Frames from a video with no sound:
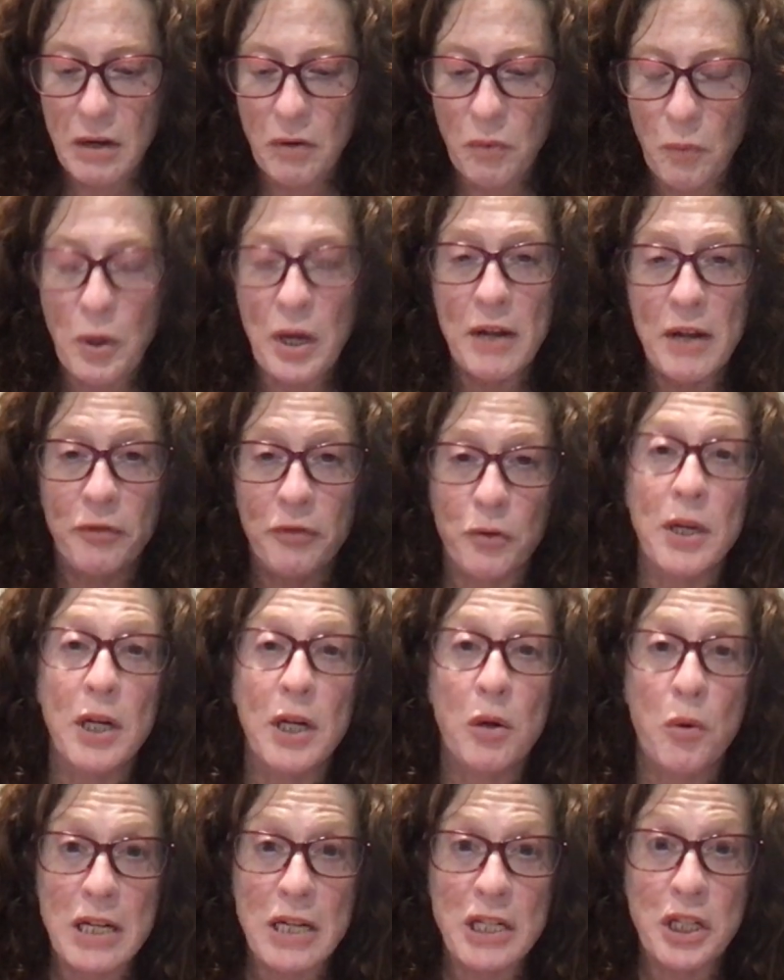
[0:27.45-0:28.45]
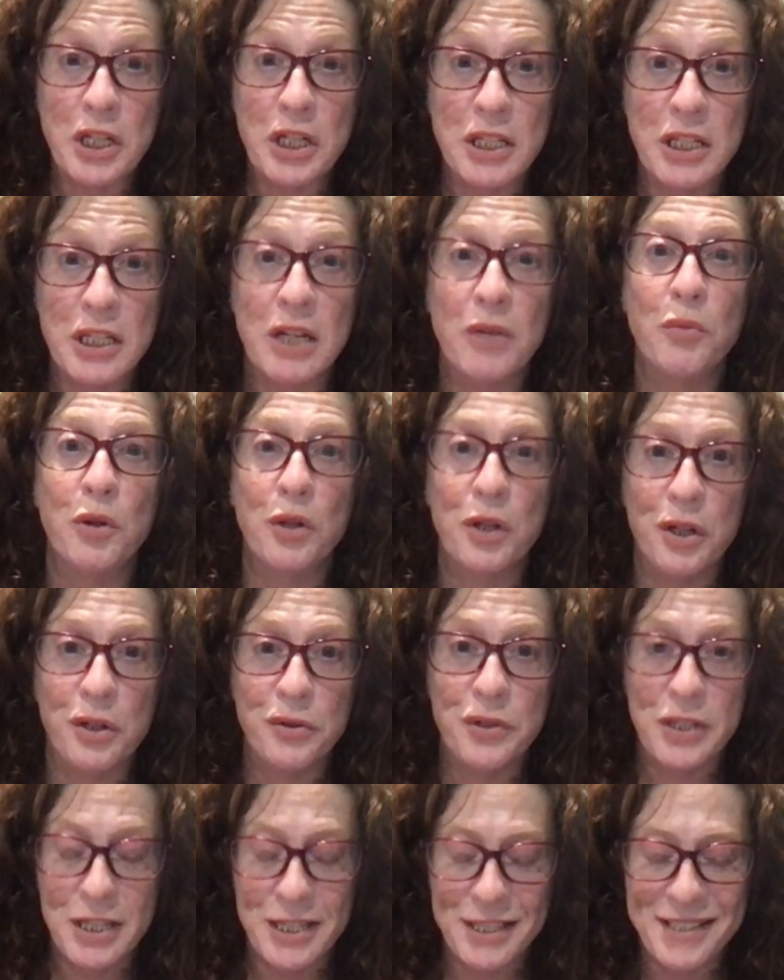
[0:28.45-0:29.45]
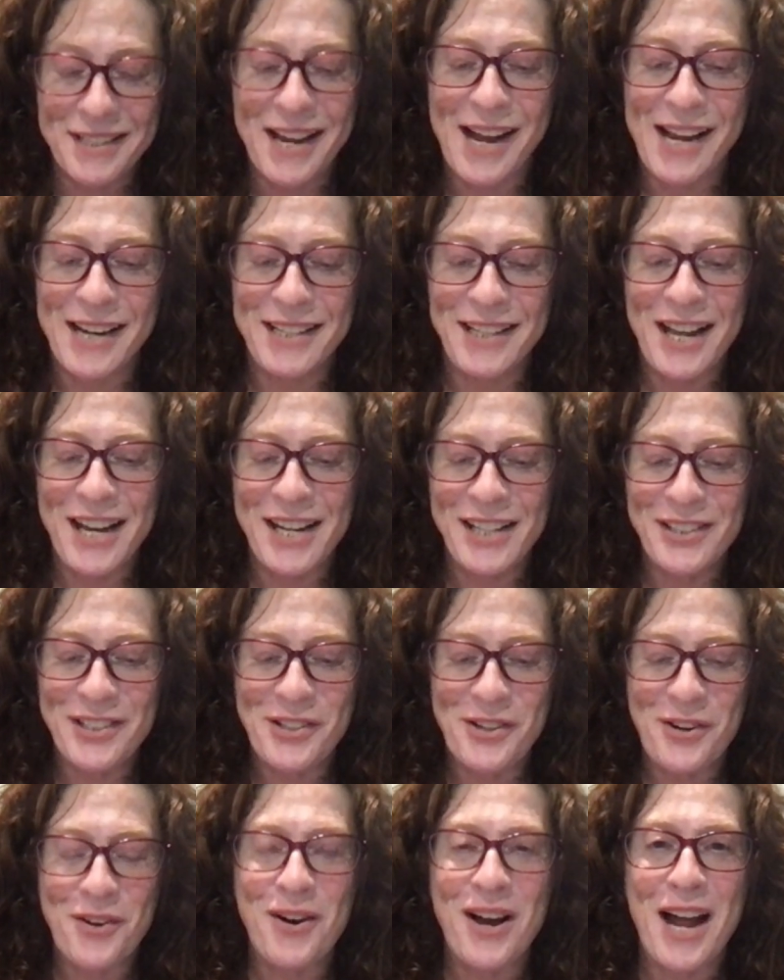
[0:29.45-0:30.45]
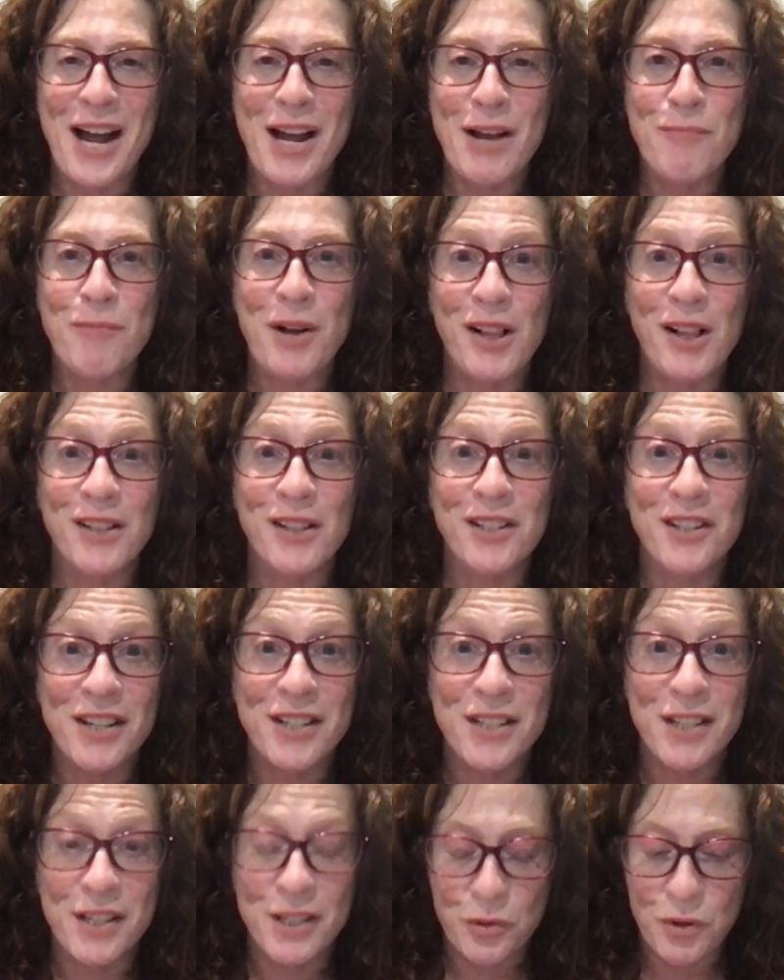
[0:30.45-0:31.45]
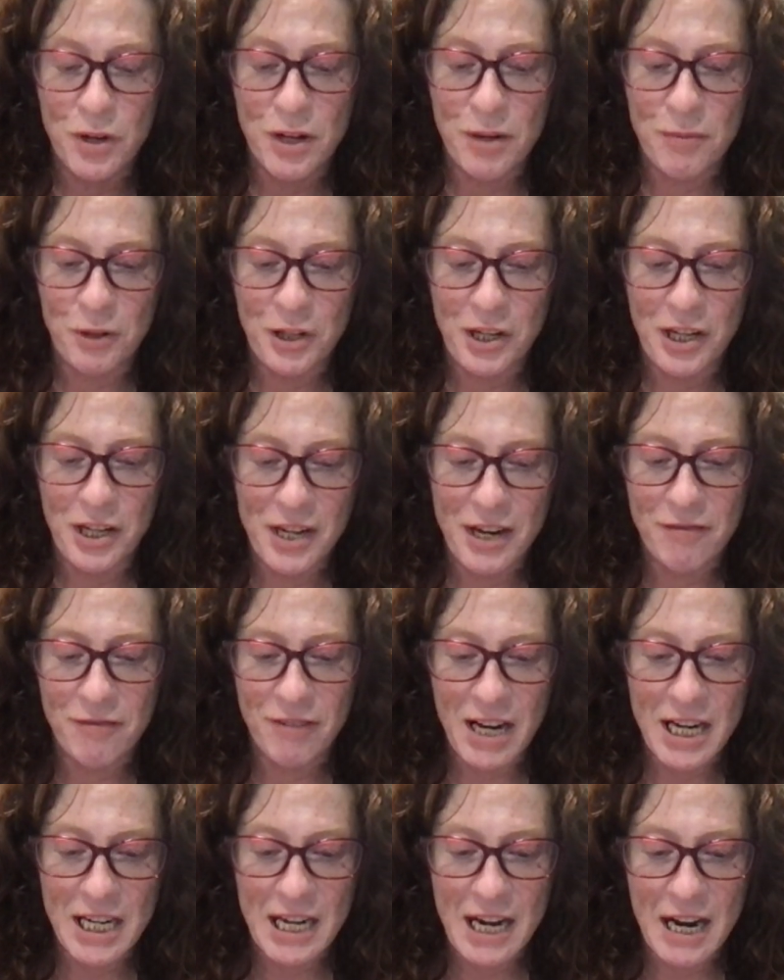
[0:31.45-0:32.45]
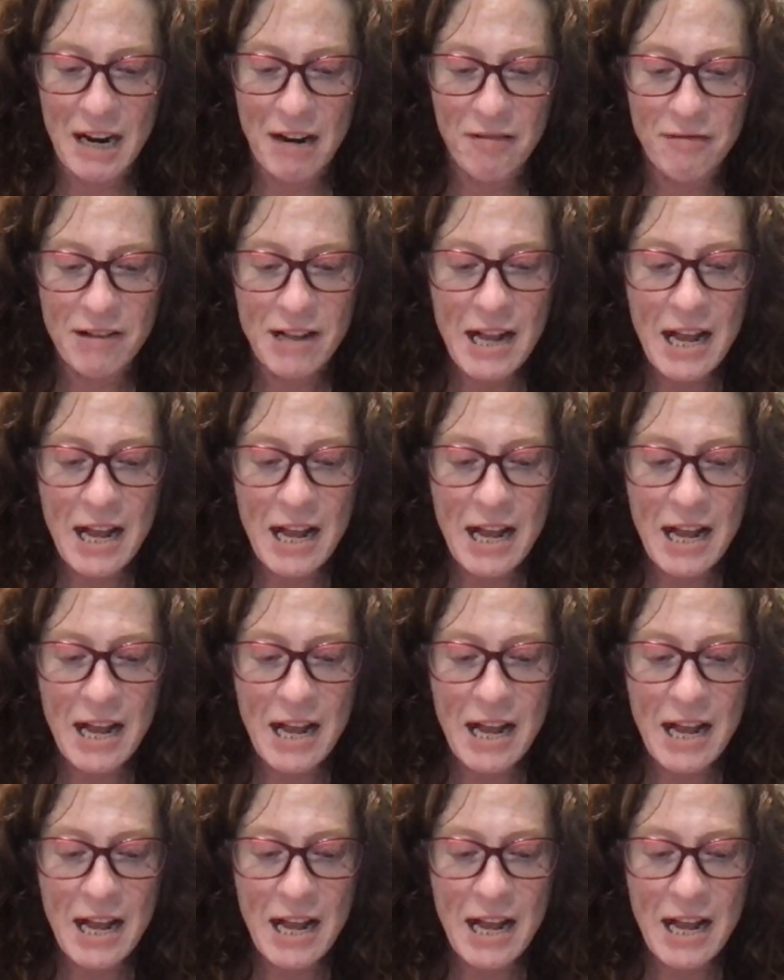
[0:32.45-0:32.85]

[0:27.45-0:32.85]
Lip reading: We have three questions that we're using as guidelines, so I apologize. That's what I'm looking at right now.